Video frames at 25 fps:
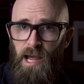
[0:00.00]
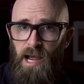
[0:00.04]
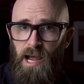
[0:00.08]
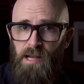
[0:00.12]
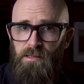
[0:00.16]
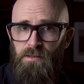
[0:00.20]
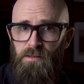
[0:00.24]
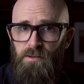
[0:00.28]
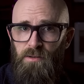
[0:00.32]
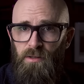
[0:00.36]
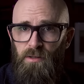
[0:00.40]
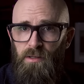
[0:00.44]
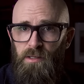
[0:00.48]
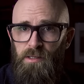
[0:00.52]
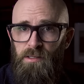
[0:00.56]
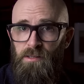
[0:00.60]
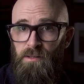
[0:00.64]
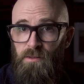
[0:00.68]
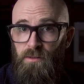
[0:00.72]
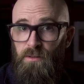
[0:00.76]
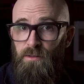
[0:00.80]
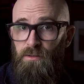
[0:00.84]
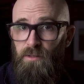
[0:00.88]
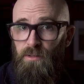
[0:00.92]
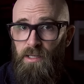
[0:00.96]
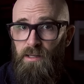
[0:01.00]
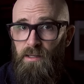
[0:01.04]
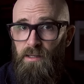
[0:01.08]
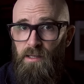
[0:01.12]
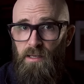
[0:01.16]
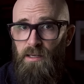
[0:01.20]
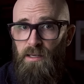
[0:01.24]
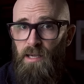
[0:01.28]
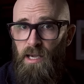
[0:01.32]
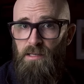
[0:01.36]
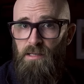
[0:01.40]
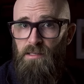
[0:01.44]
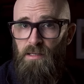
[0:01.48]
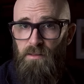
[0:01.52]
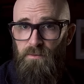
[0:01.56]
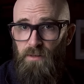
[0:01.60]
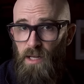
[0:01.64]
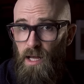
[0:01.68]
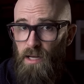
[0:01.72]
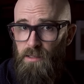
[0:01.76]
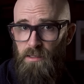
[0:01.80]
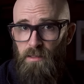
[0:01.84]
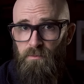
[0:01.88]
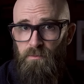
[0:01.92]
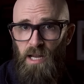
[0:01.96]
asteroids, or in the case of
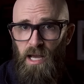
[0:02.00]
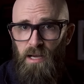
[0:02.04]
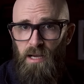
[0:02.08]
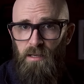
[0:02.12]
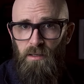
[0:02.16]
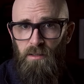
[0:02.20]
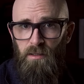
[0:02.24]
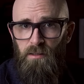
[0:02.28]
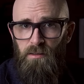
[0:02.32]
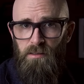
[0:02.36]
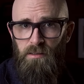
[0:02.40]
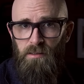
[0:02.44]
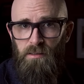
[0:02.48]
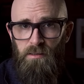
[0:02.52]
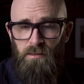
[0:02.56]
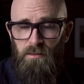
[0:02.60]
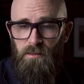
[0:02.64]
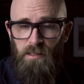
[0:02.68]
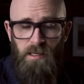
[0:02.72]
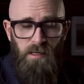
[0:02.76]
larger black holes,